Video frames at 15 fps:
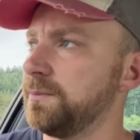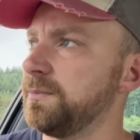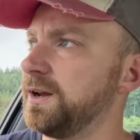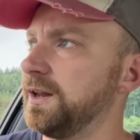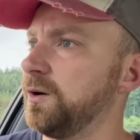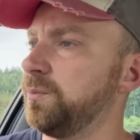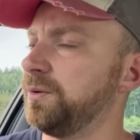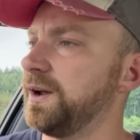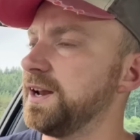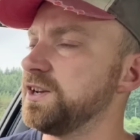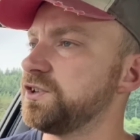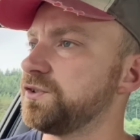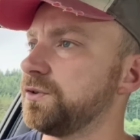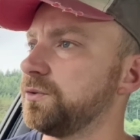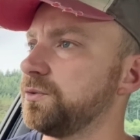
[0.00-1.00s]
my, little brain
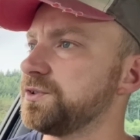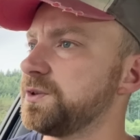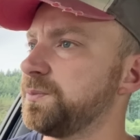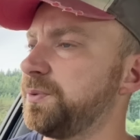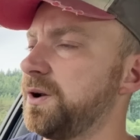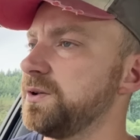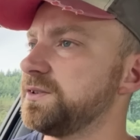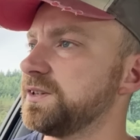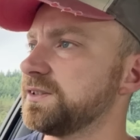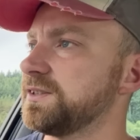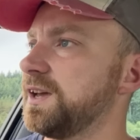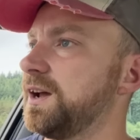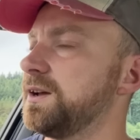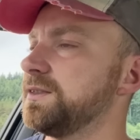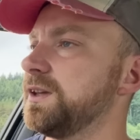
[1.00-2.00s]
struggles to process
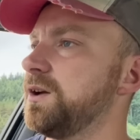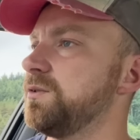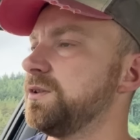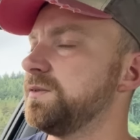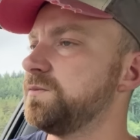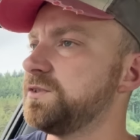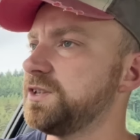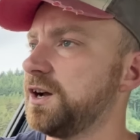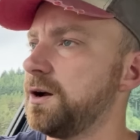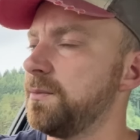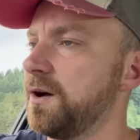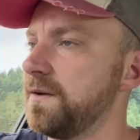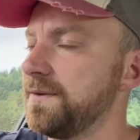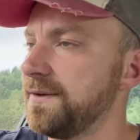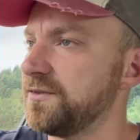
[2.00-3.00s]
that. And the only time
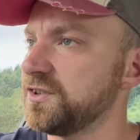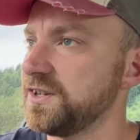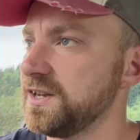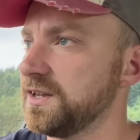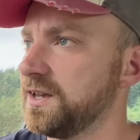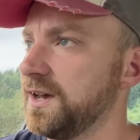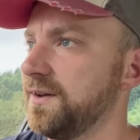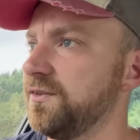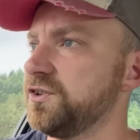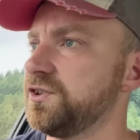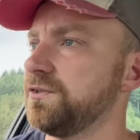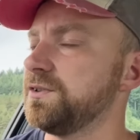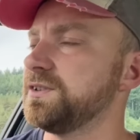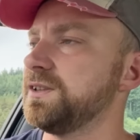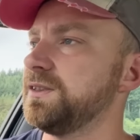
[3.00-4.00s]
I've ever seen
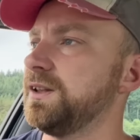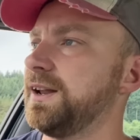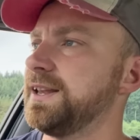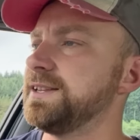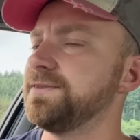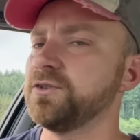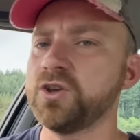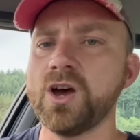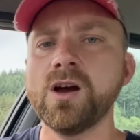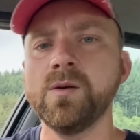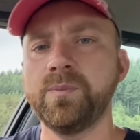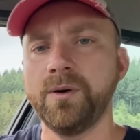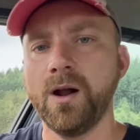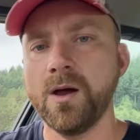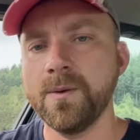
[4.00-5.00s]
curvature is in the lens of a
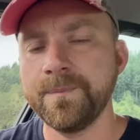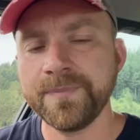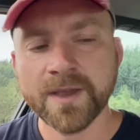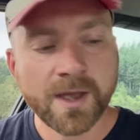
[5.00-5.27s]
GoPro.